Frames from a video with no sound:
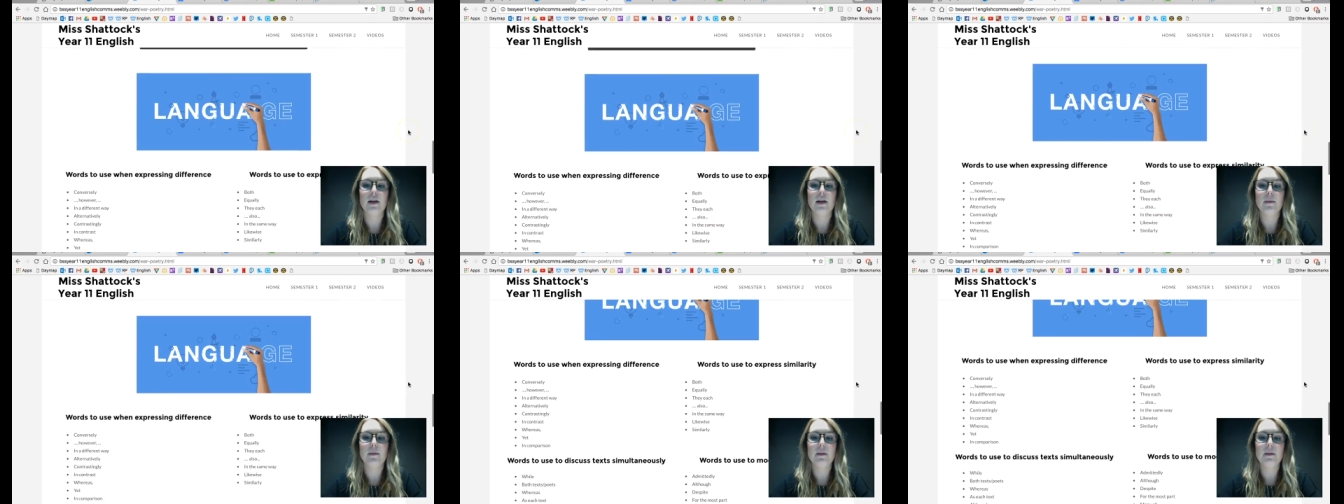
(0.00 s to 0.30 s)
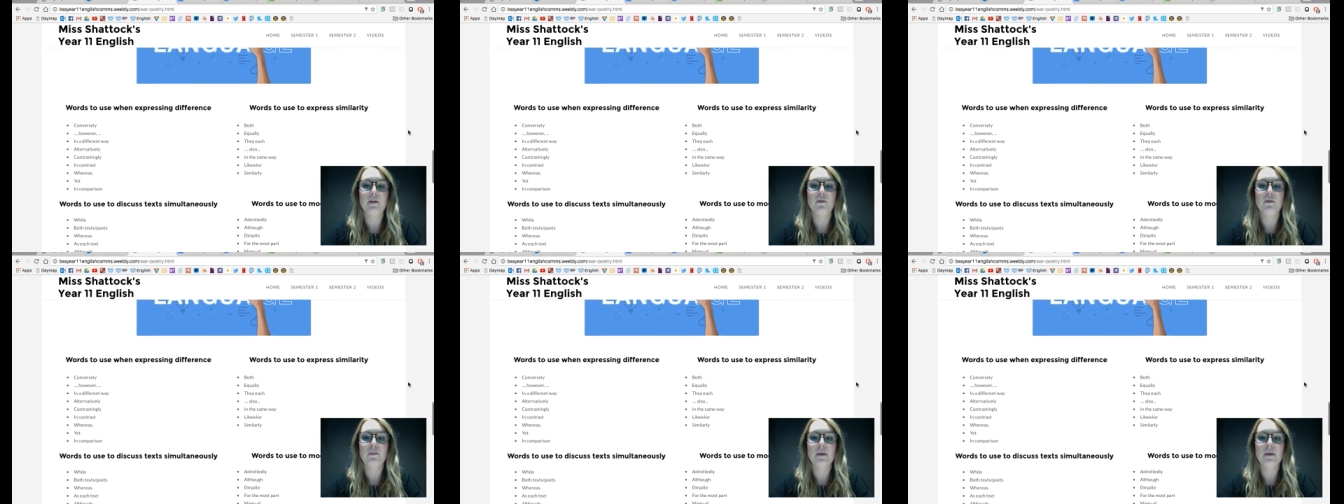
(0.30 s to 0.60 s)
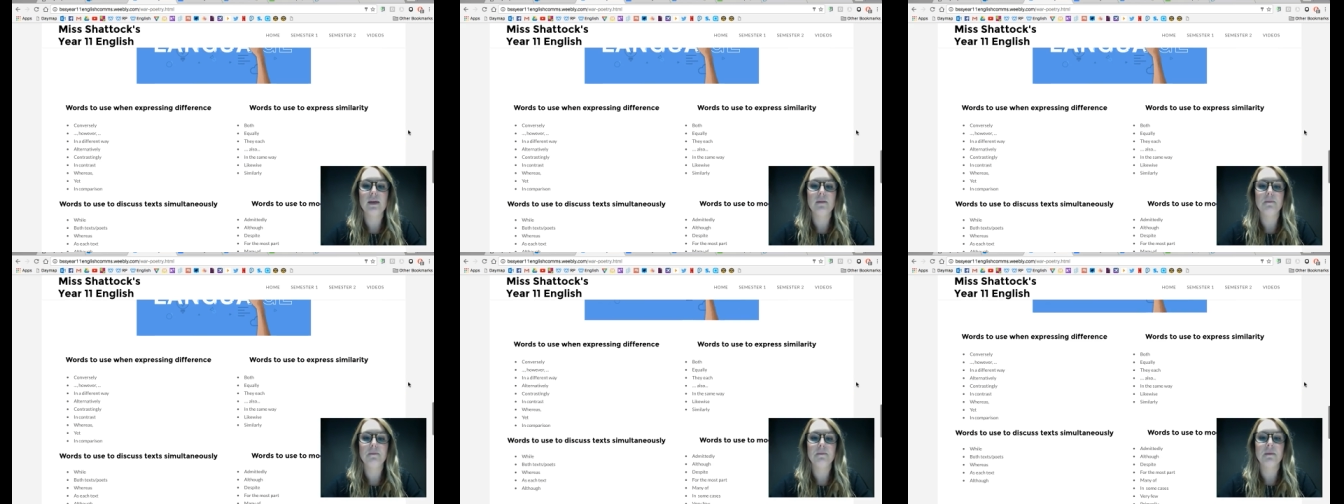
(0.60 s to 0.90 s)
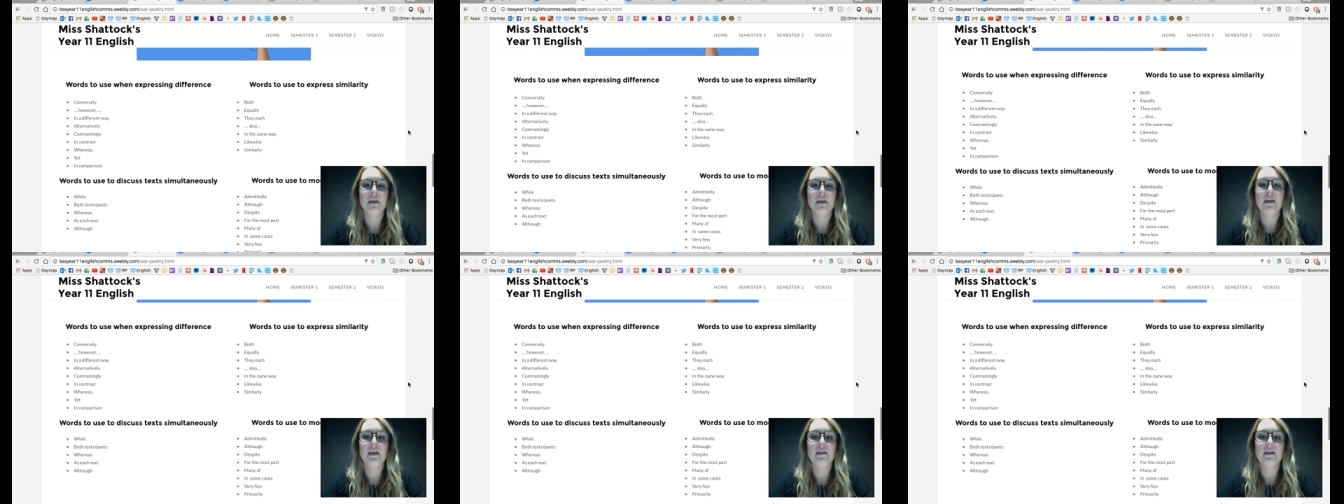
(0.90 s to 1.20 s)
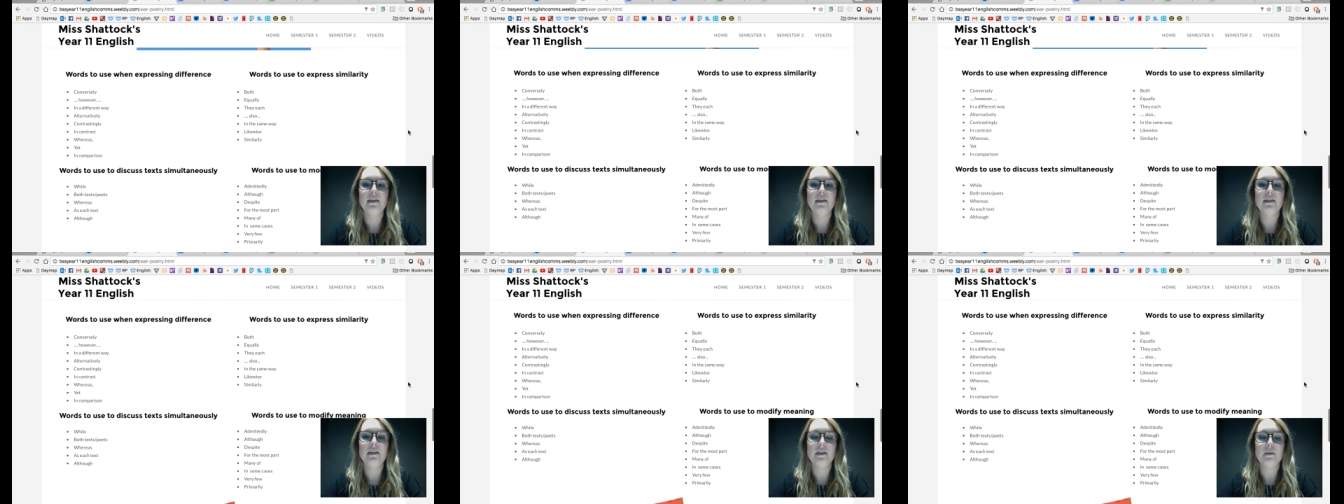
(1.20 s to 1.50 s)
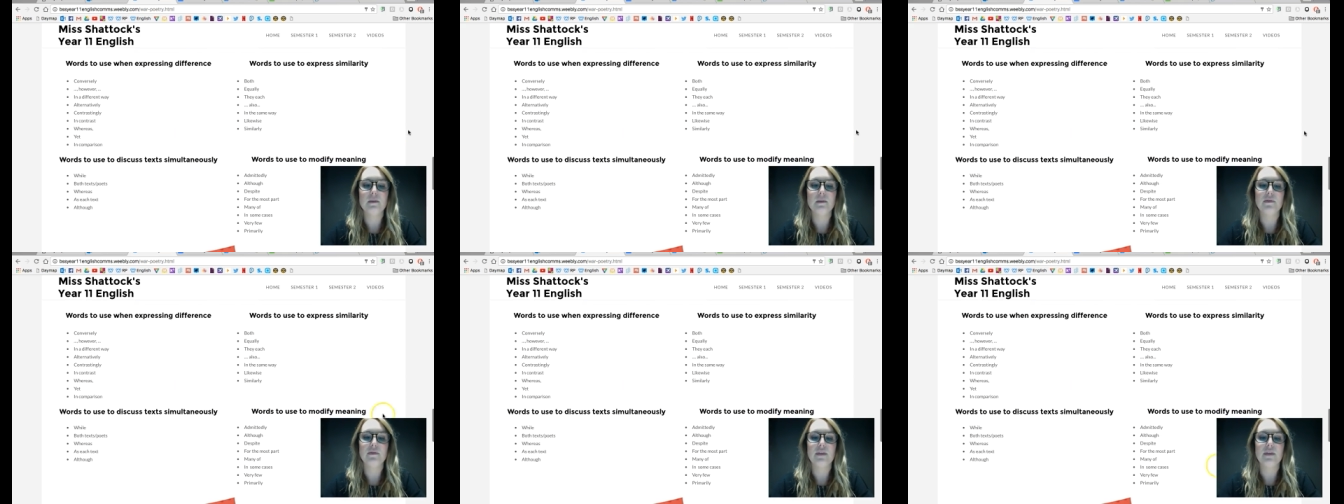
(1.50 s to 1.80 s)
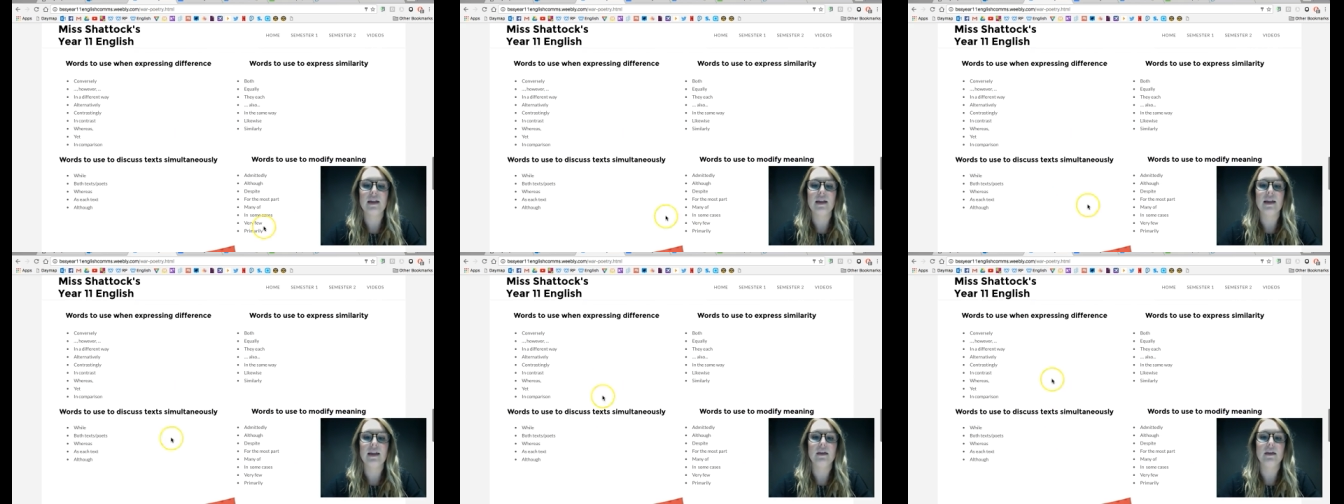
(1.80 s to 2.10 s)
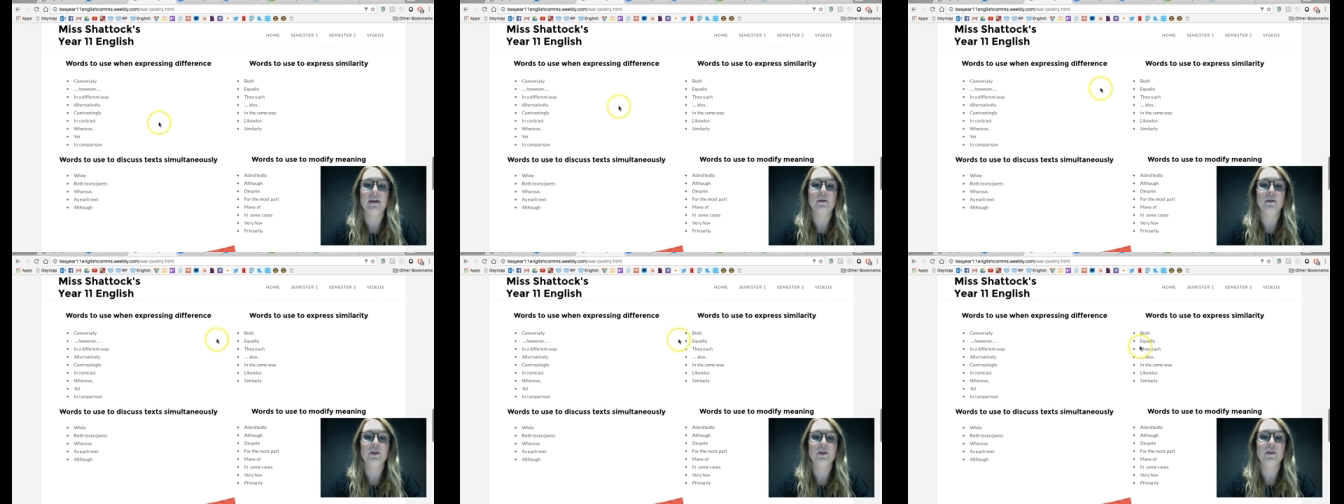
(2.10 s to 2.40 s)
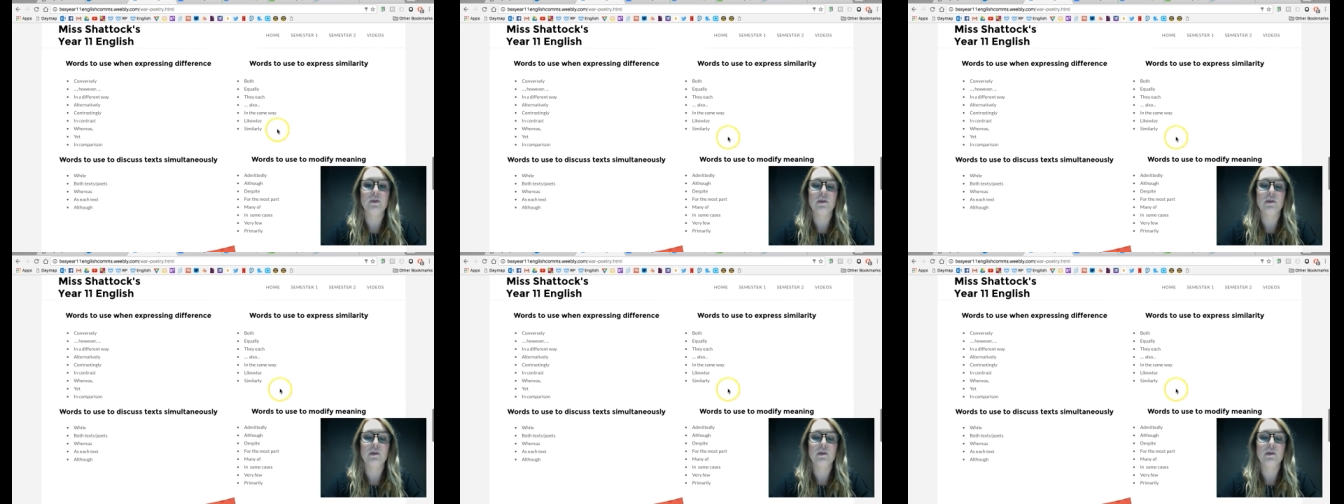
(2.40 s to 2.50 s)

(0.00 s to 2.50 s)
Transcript: up a little bit, this is some of that language.